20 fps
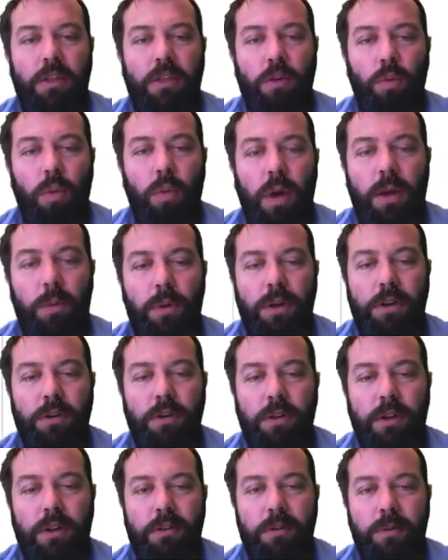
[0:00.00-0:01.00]
The way we
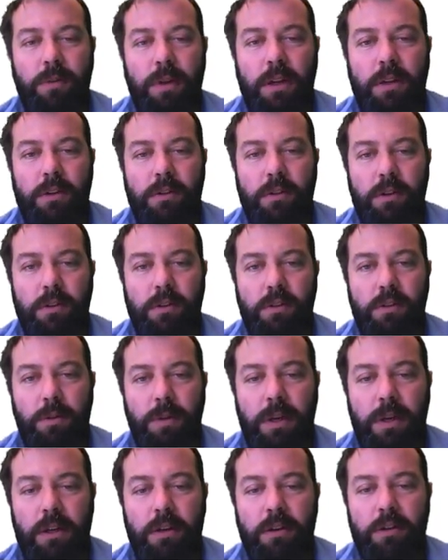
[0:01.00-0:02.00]
do this, I'm going to sort of zoom
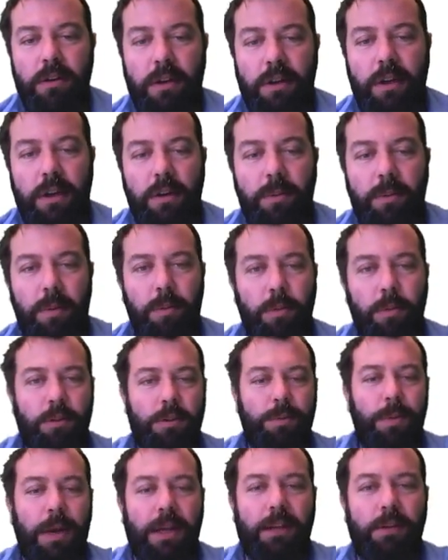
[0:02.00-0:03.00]
in because I need a bit more
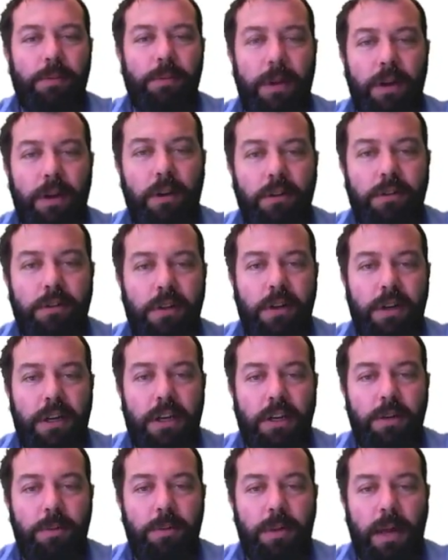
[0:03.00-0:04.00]
space, but I also
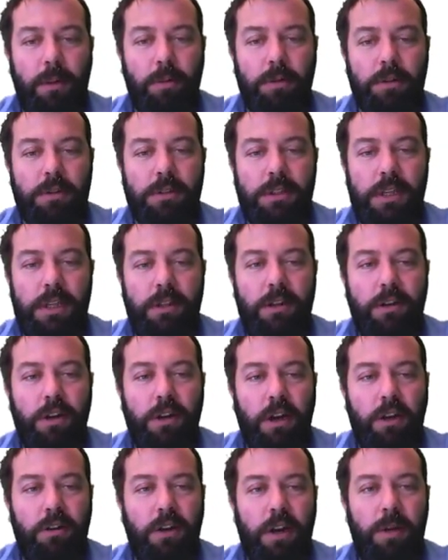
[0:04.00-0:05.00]
need to be able to see the
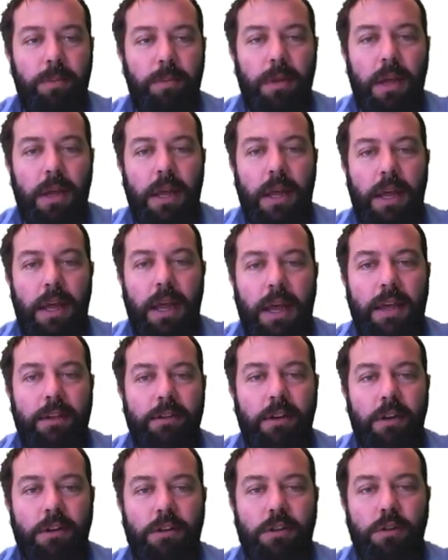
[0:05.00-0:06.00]
diagram as
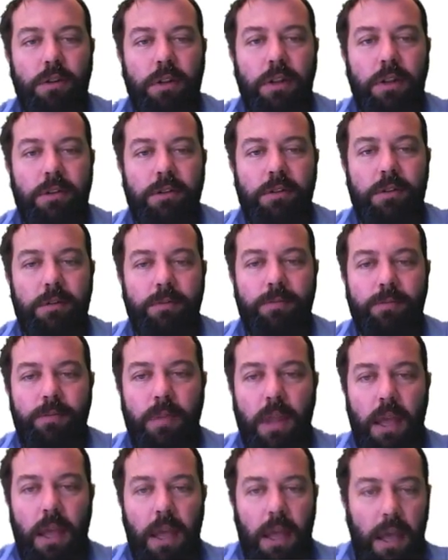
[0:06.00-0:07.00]
I do this.
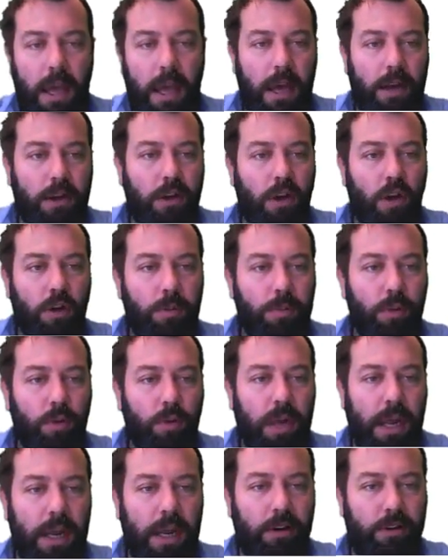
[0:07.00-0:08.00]
Our
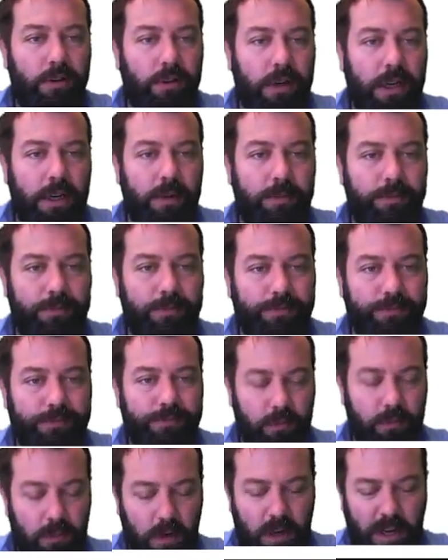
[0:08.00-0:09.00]
notebook entry,
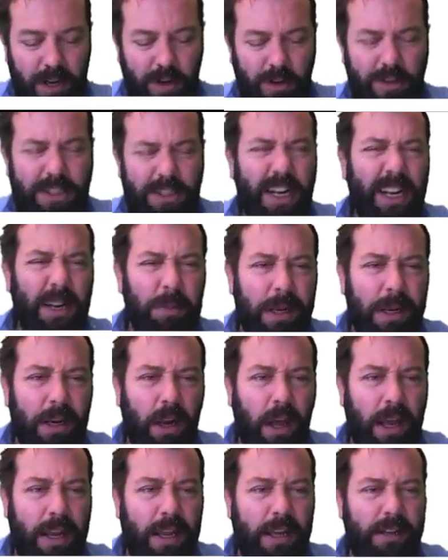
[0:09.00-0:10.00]
right, looks a little bit
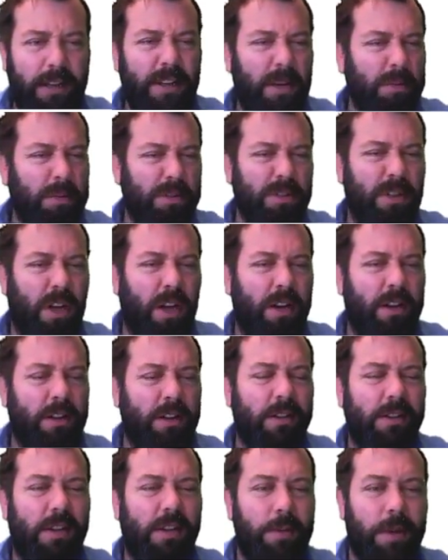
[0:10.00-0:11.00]
like a double-sided
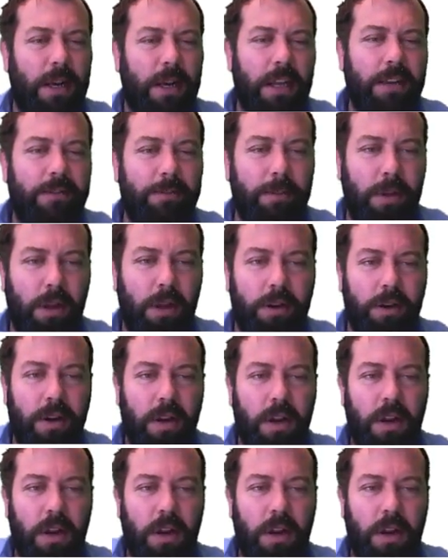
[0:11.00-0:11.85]
stem and leaf plot,